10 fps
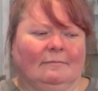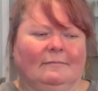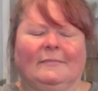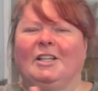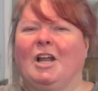
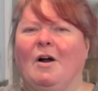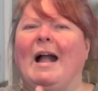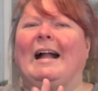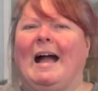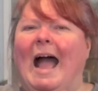You know, I
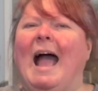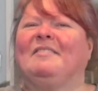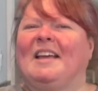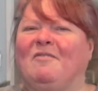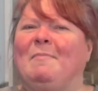have
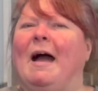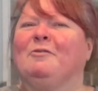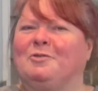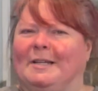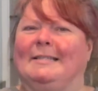to have
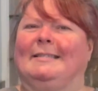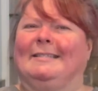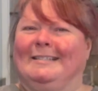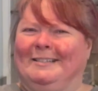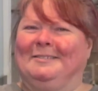
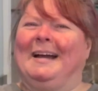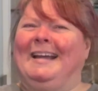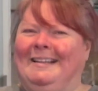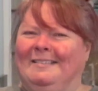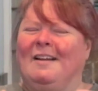boundaries,
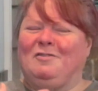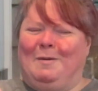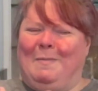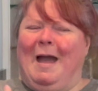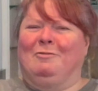right? There have to
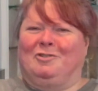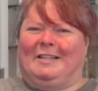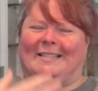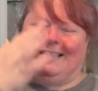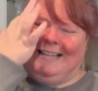be
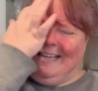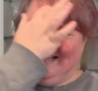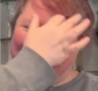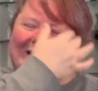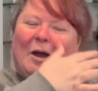boundaries.
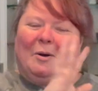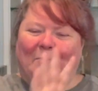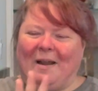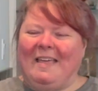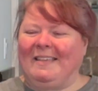So,
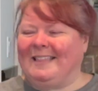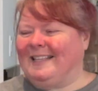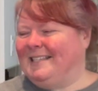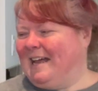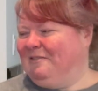but I think
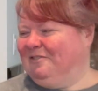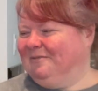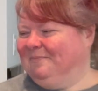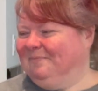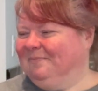that's enough.
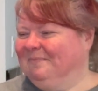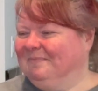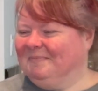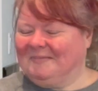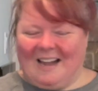
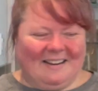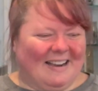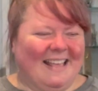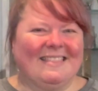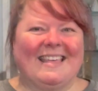All
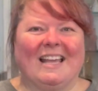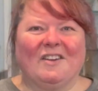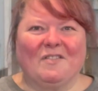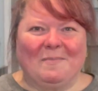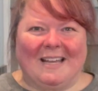right, thank
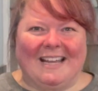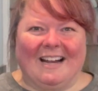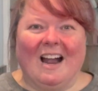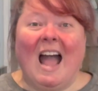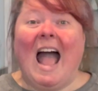you for being
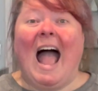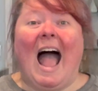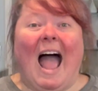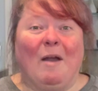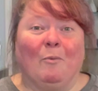here.
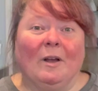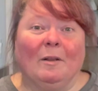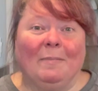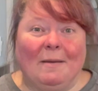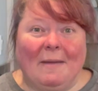I will
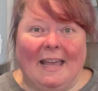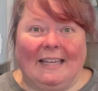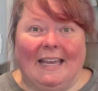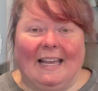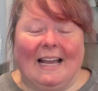be
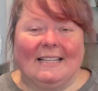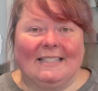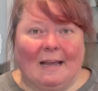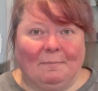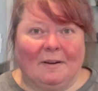making a
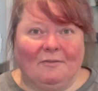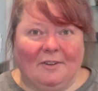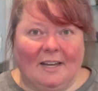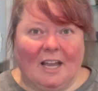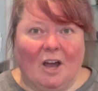separate
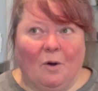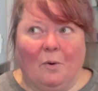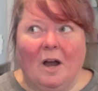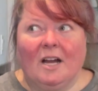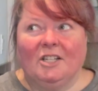
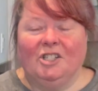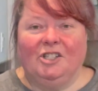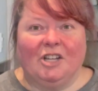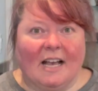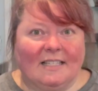video
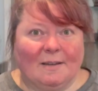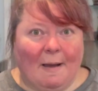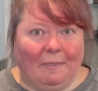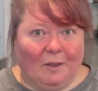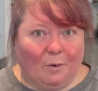just
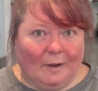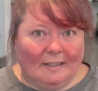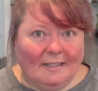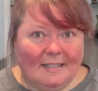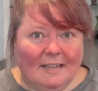about the
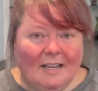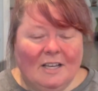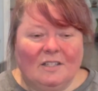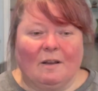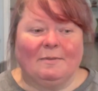quilt.
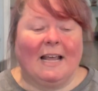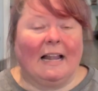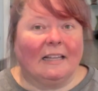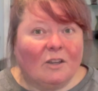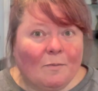So I'm
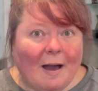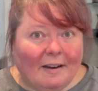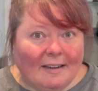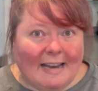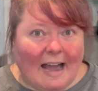telling you
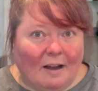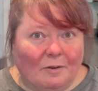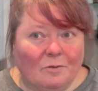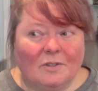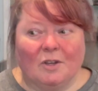about it
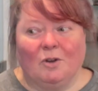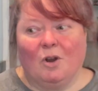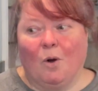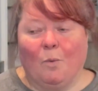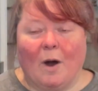now so you
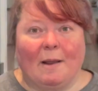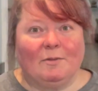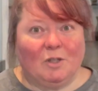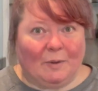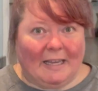know what I'm
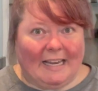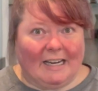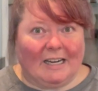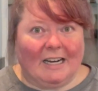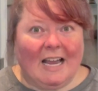doing
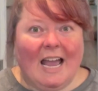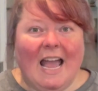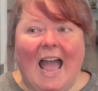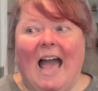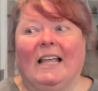here,
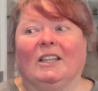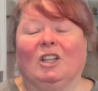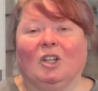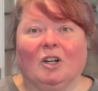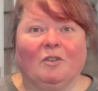and
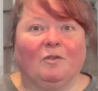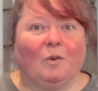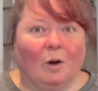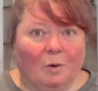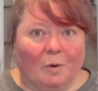look
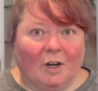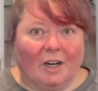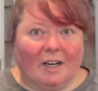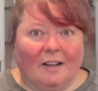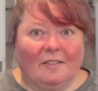
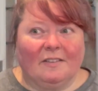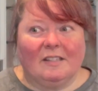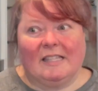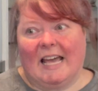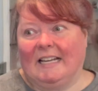forward
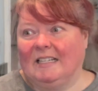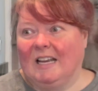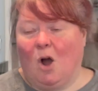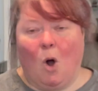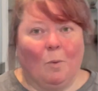
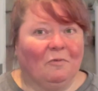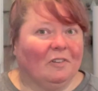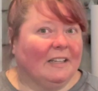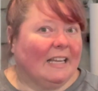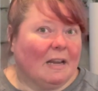that
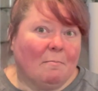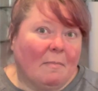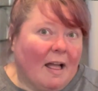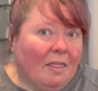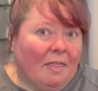hopefully in a
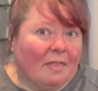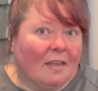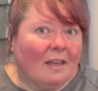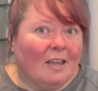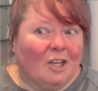month,
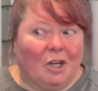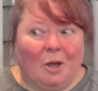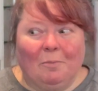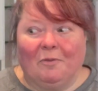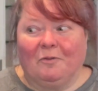you
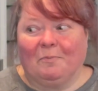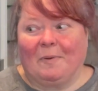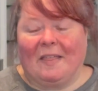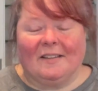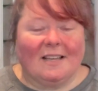know,
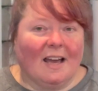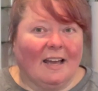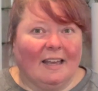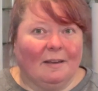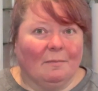by the
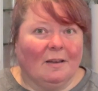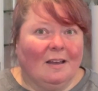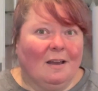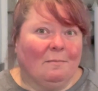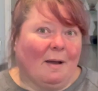time
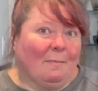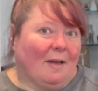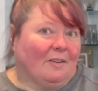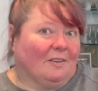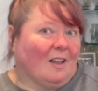my
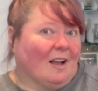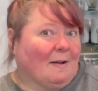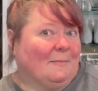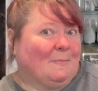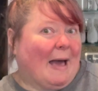mother-in-law
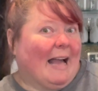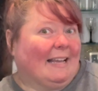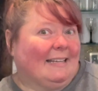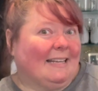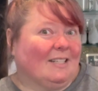comes back
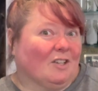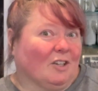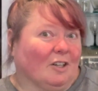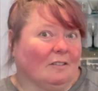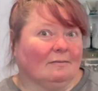and needs
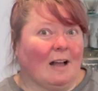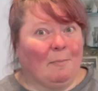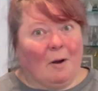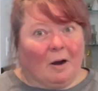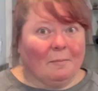her
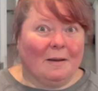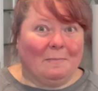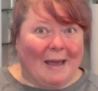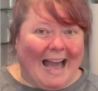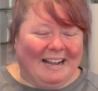apartment
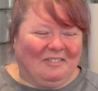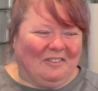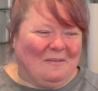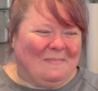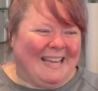back
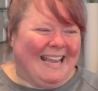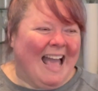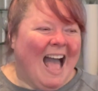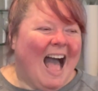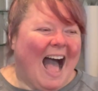from me,
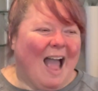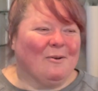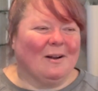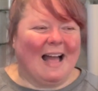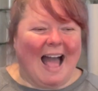I
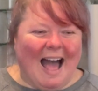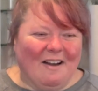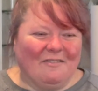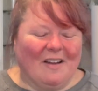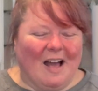will
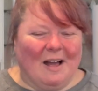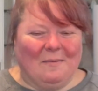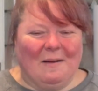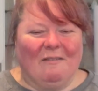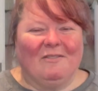have
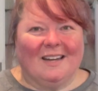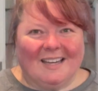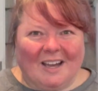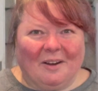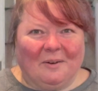a
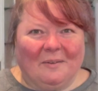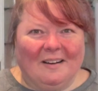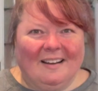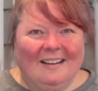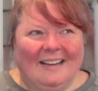video
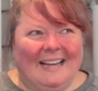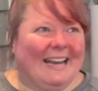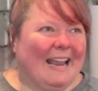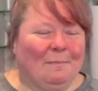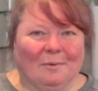in
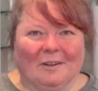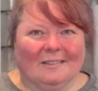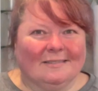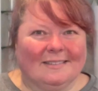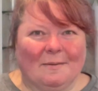
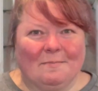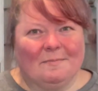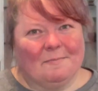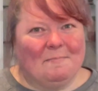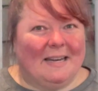April,
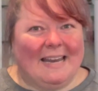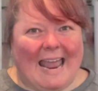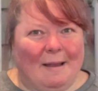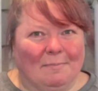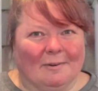some
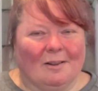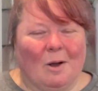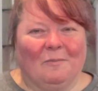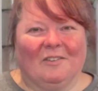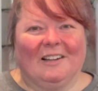mid-April,
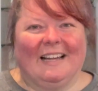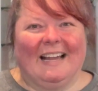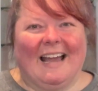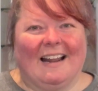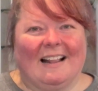
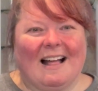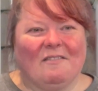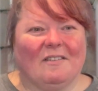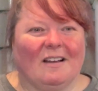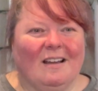hopefully, and I'll
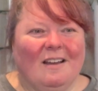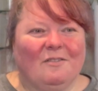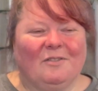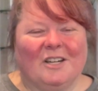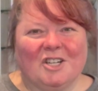have a
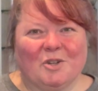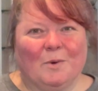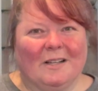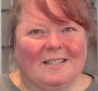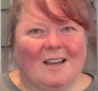finished
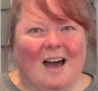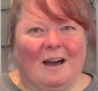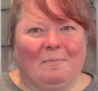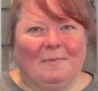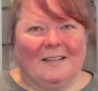quilt
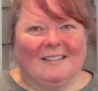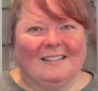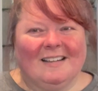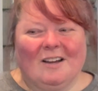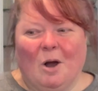top and
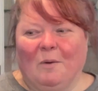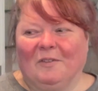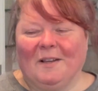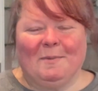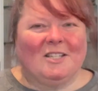
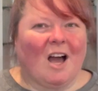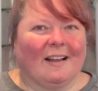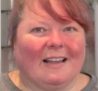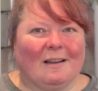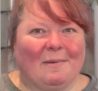hopefully be
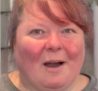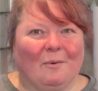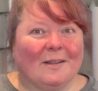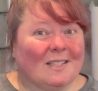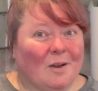talking about
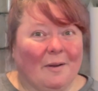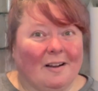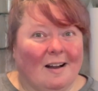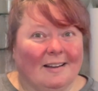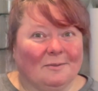what's going
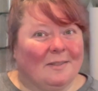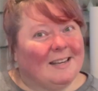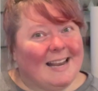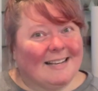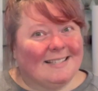on, what the
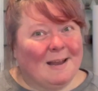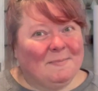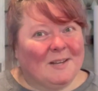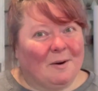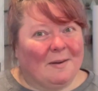next
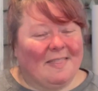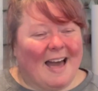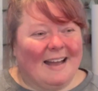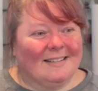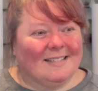steps are with
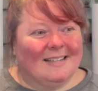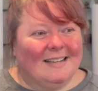that,